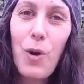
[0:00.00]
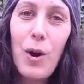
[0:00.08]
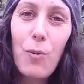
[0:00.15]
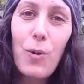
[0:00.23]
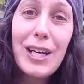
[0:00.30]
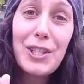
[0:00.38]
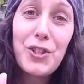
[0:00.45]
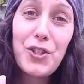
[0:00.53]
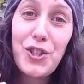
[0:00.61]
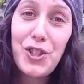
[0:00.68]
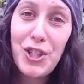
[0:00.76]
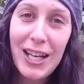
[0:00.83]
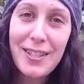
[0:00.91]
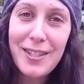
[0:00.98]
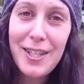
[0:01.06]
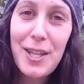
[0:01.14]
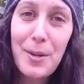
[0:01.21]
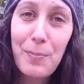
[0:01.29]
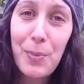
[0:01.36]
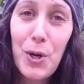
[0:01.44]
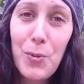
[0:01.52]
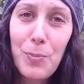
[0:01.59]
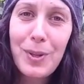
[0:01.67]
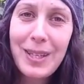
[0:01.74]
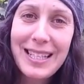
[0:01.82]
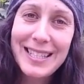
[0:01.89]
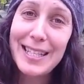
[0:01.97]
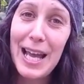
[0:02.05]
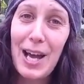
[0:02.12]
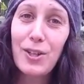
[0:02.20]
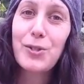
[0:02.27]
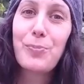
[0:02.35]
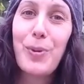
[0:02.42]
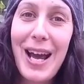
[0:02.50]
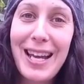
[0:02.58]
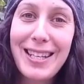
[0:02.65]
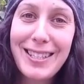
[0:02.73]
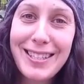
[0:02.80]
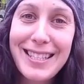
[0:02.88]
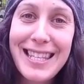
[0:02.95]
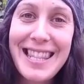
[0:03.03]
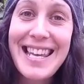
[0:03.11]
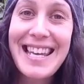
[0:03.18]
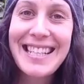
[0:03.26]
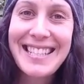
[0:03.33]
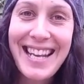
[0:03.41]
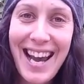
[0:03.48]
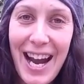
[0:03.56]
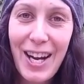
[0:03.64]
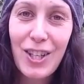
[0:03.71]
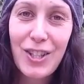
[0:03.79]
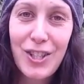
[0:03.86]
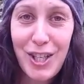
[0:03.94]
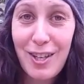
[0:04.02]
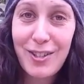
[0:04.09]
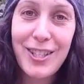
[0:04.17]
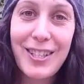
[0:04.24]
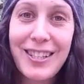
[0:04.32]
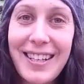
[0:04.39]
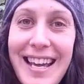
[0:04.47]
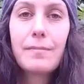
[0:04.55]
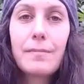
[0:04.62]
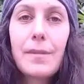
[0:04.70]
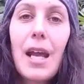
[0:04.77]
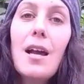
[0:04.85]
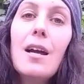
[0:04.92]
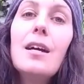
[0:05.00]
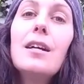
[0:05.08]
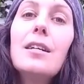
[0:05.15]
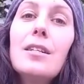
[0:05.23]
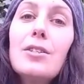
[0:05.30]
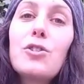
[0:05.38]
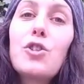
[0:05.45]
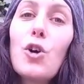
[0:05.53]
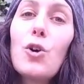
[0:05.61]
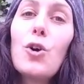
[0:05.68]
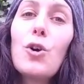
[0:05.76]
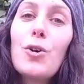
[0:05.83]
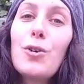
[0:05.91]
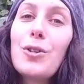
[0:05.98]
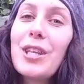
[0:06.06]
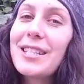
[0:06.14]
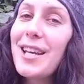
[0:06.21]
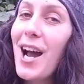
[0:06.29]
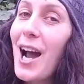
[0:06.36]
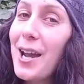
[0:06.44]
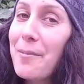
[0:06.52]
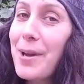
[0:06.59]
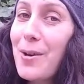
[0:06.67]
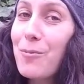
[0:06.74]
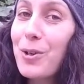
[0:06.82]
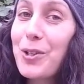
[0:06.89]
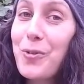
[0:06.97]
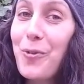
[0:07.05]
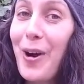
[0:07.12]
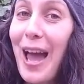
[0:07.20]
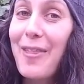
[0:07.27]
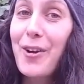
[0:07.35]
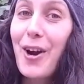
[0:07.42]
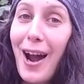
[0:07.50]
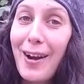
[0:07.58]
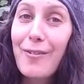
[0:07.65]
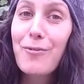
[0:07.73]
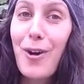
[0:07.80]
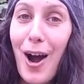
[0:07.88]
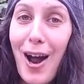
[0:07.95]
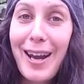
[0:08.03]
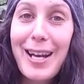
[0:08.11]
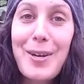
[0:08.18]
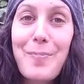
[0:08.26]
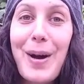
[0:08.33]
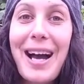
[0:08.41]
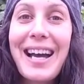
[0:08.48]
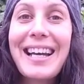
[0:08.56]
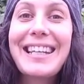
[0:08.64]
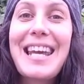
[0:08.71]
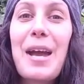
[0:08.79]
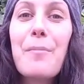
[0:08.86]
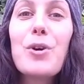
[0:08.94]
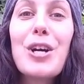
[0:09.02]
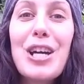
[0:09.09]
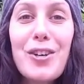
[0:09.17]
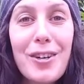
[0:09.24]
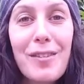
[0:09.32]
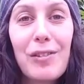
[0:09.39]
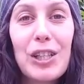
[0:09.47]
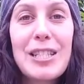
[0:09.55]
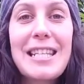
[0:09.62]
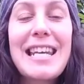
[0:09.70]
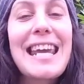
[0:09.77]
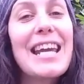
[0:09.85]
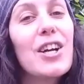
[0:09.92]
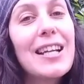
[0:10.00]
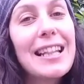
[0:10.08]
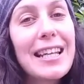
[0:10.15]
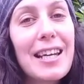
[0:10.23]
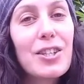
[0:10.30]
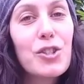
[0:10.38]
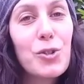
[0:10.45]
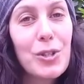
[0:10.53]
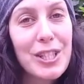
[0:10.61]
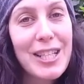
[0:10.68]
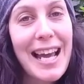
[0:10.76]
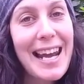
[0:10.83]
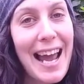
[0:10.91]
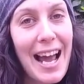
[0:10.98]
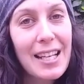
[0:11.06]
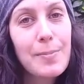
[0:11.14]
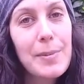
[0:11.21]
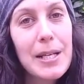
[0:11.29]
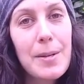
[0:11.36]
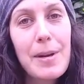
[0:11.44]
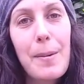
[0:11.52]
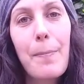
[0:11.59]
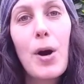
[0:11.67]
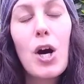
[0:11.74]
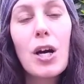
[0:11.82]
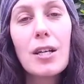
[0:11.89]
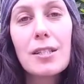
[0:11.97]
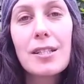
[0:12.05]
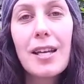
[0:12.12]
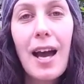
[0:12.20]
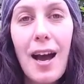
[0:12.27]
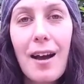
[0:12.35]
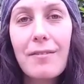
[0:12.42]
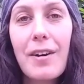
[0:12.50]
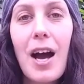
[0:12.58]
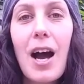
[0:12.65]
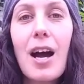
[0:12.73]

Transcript: what was just in the poop is now spread to the entire shelter. So the timing was rather ironic, but Emory University here in Atlanta, Georgia had asked me to be part of